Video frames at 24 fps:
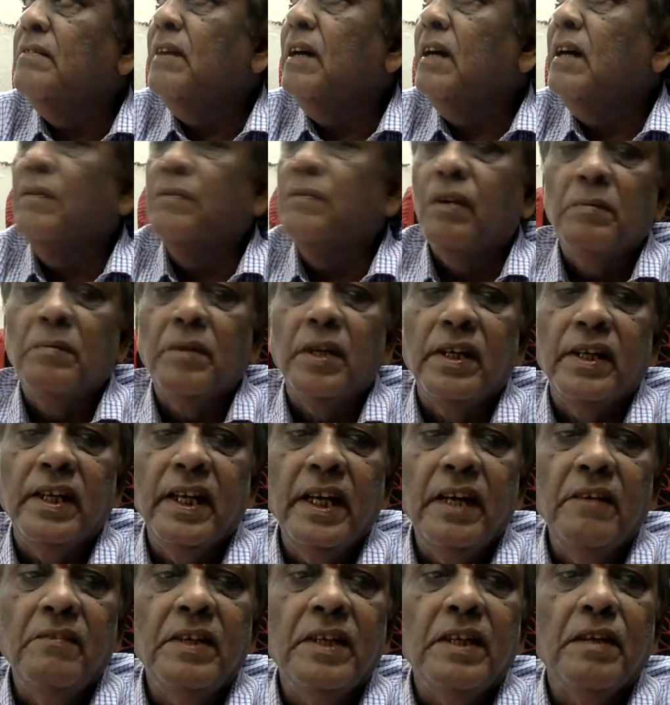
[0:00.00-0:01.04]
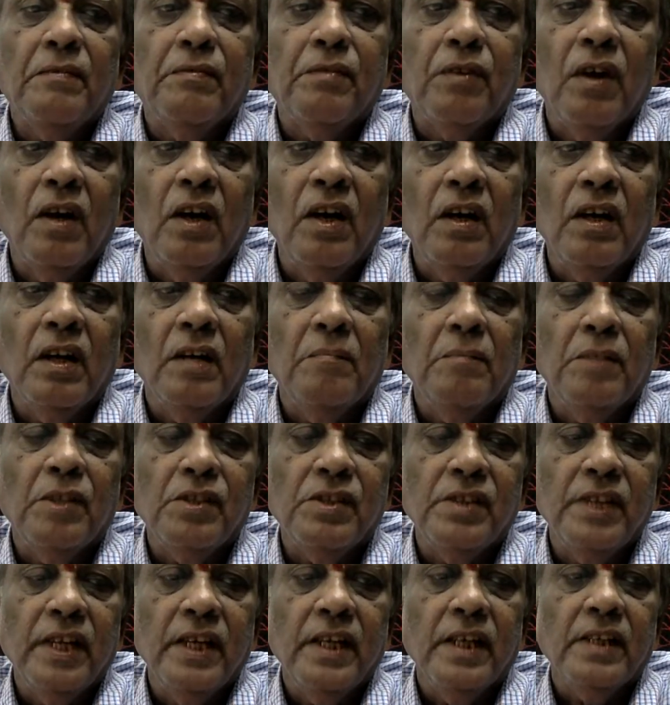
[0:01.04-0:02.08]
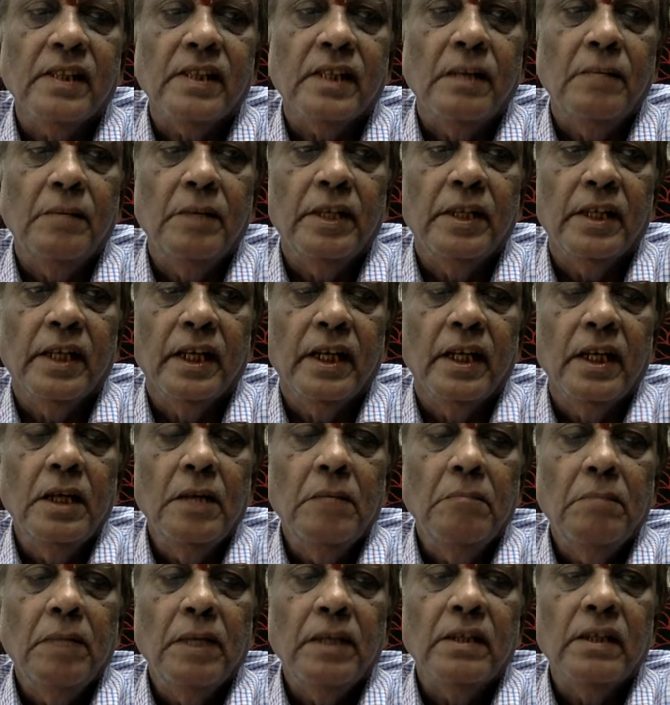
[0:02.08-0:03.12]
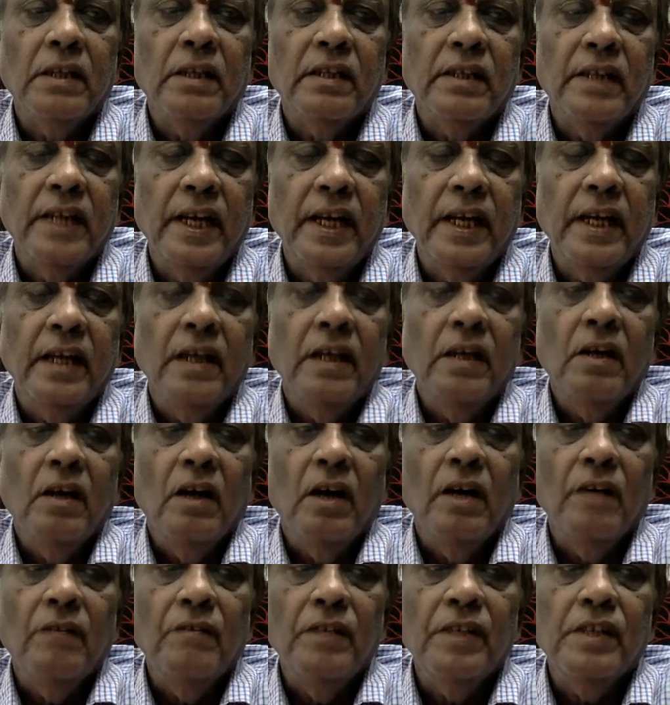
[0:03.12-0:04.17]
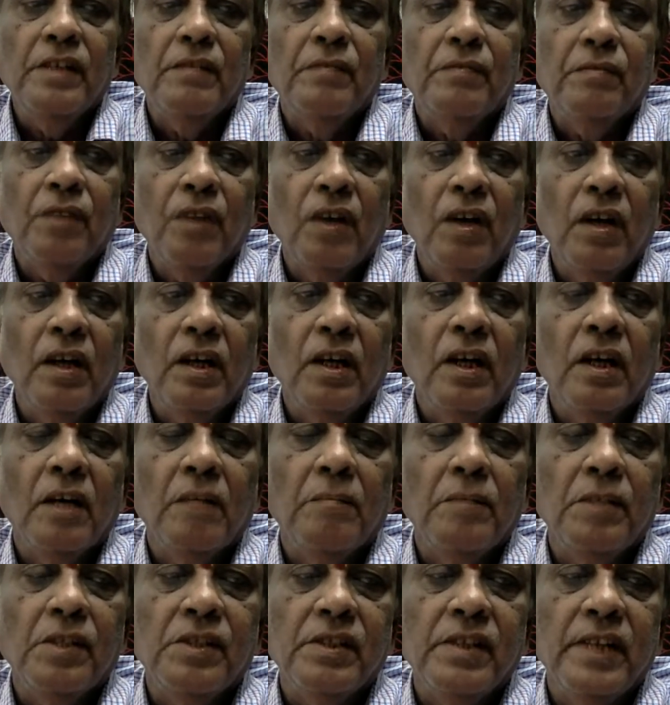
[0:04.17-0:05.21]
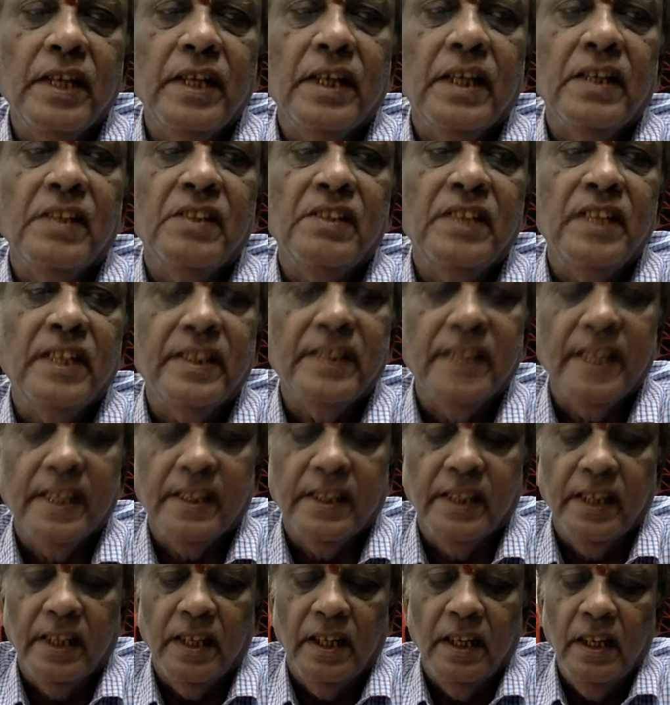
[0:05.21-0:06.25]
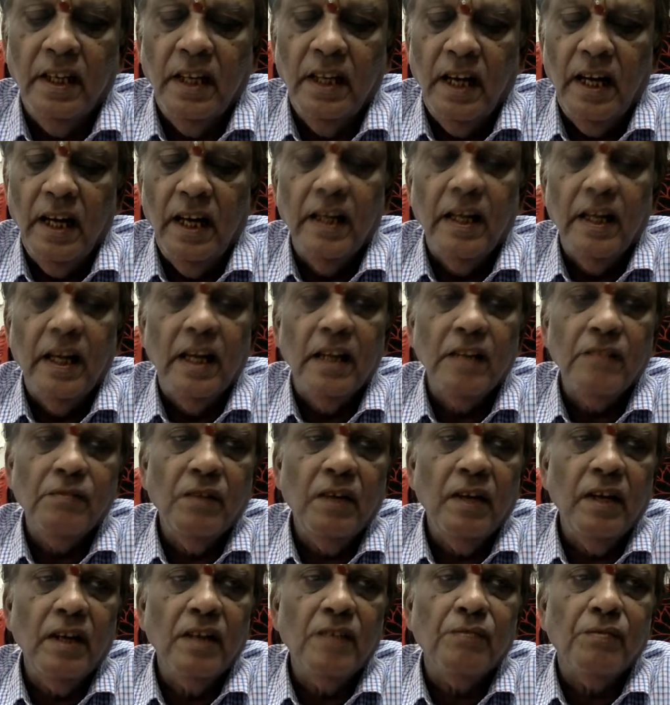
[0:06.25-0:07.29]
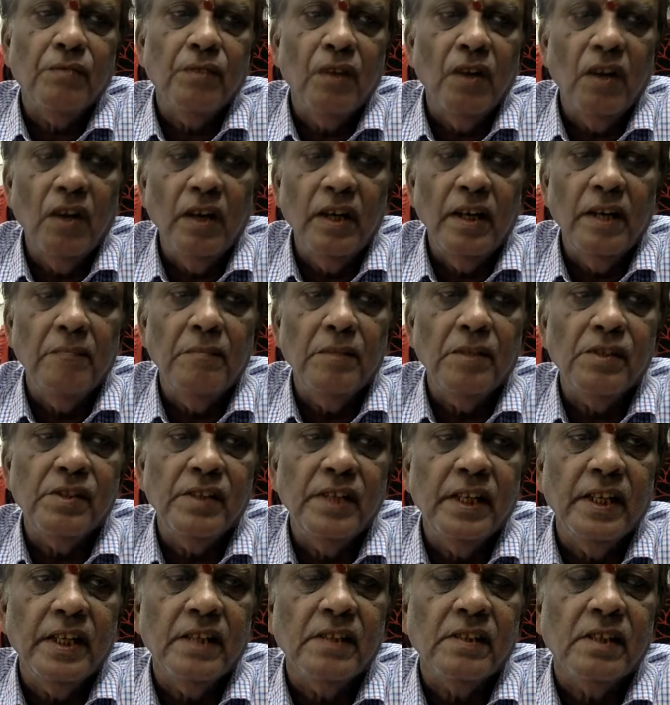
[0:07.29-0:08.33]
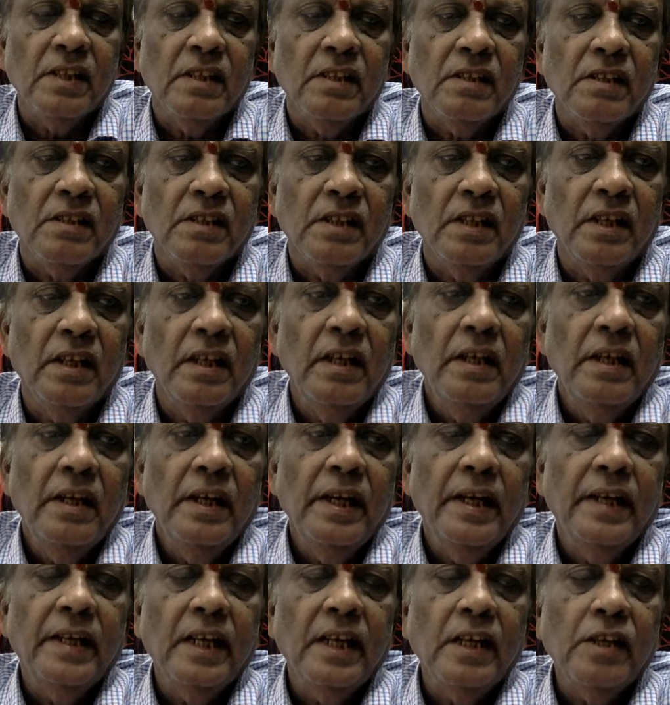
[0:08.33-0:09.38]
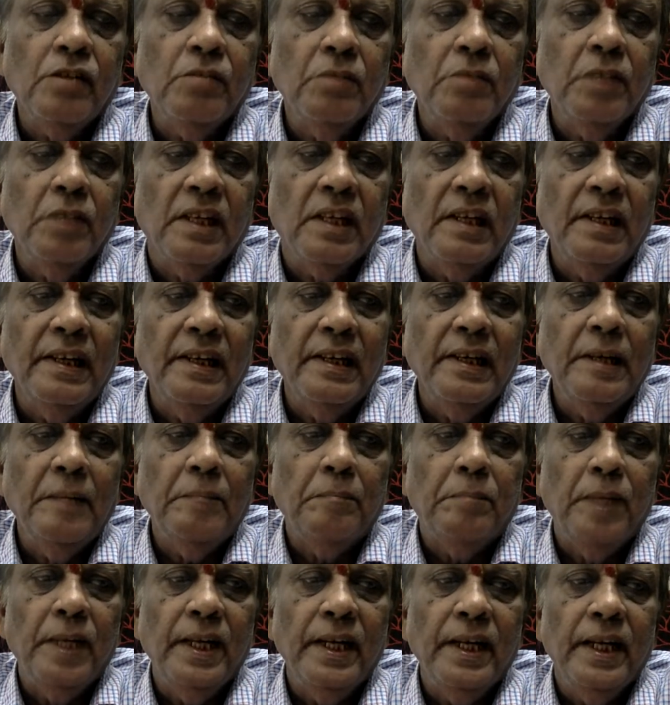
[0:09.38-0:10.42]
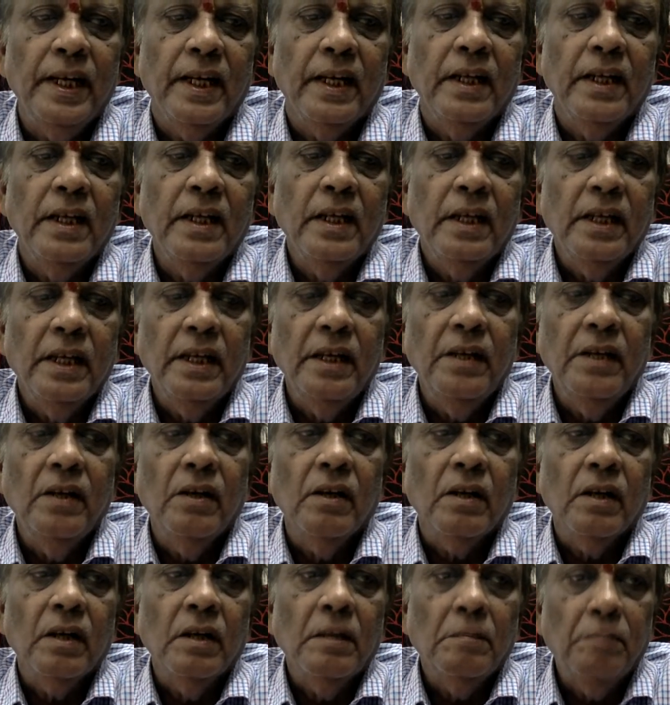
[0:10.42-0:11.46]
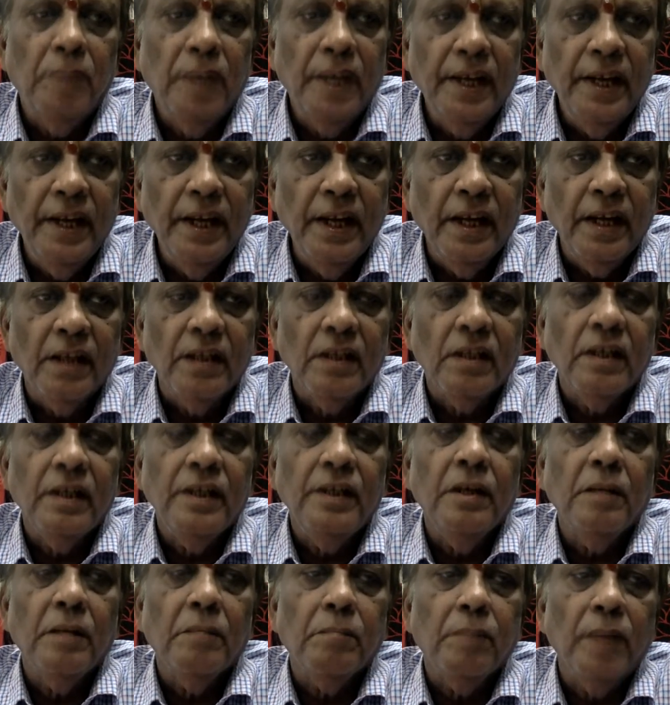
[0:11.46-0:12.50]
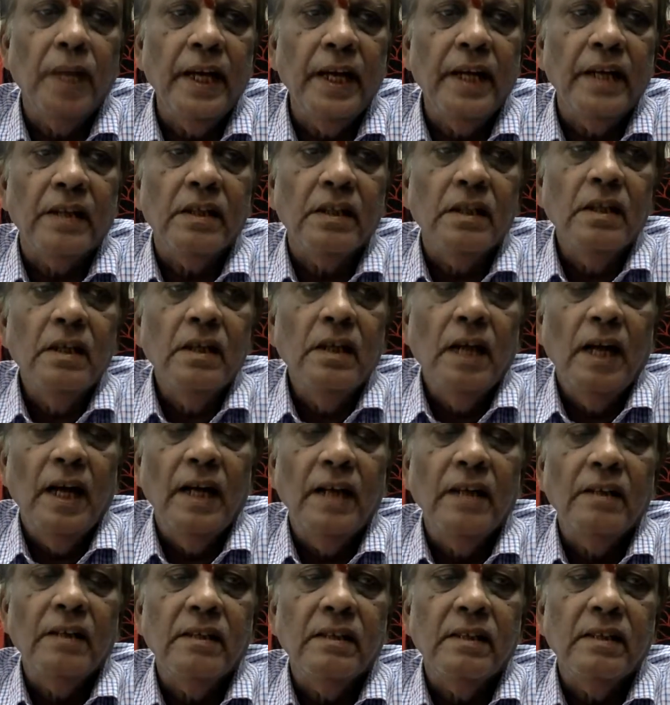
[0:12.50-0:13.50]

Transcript: from the day when the fraud or mistake is committed, but the day on which the fraud or mistake is detected. And as far as fraud and mistake is concerned, it has to be clearly pleaded in your pleading, in your plea. And